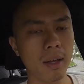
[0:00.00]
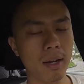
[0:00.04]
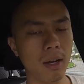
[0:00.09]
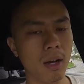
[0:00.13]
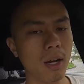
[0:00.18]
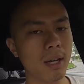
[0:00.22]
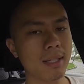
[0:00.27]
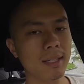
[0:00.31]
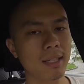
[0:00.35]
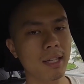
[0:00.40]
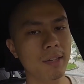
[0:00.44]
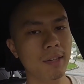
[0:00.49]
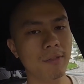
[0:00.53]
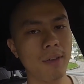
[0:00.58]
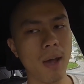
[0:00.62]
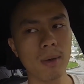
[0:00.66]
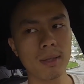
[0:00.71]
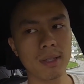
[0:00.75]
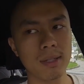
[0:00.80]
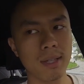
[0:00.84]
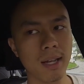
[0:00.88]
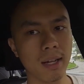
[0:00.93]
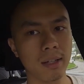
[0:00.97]
And honestly, if I
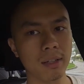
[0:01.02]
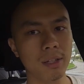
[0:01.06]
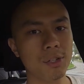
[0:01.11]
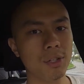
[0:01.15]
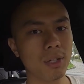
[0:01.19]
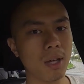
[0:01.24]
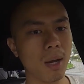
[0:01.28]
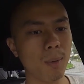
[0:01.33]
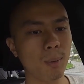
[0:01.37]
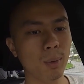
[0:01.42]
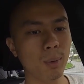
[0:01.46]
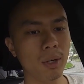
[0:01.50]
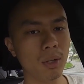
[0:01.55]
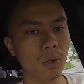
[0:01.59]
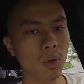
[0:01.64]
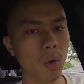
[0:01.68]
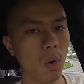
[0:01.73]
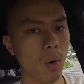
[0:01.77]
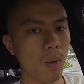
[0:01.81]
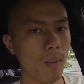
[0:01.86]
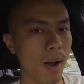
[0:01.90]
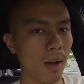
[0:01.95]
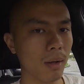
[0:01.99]
was a technician, I wouldn't
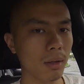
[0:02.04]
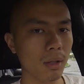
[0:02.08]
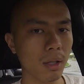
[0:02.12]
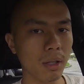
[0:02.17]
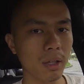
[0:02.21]
go around